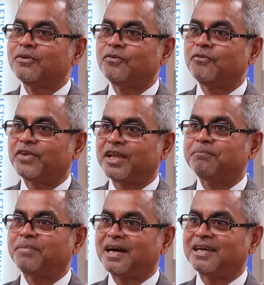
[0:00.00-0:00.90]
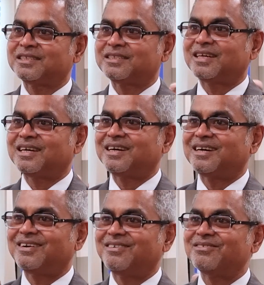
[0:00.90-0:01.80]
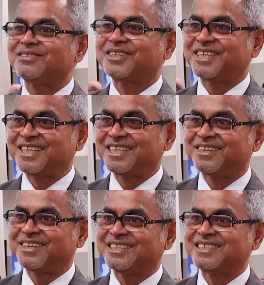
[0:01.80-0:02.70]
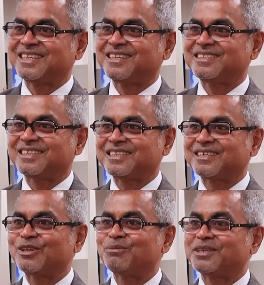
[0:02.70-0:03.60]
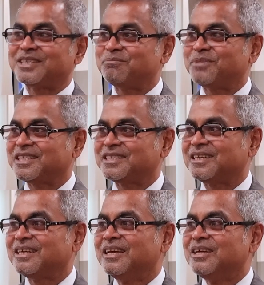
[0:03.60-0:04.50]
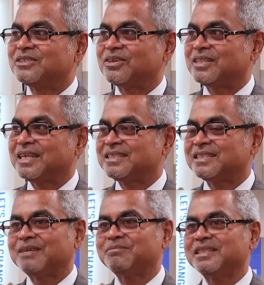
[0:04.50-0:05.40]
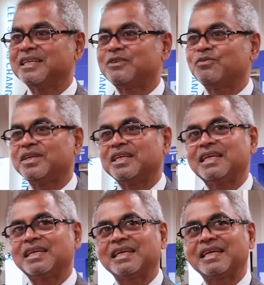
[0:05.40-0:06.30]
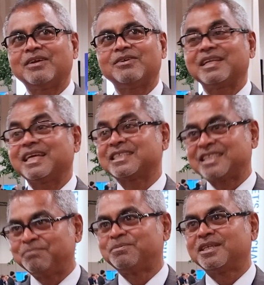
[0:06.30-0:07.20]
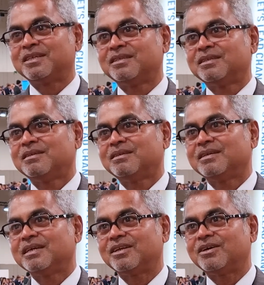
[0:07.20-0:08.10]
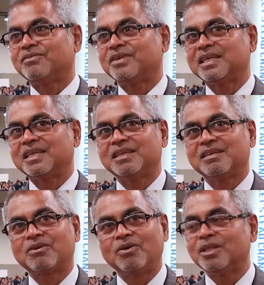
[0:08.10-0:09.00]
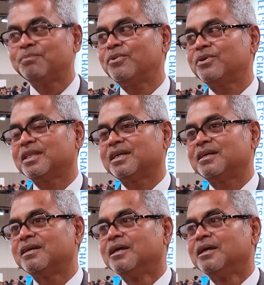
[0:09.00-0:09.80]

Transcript: way past 3 degrees Celsius, the global temperature. So that's something that we cannot accept. We call upon uh,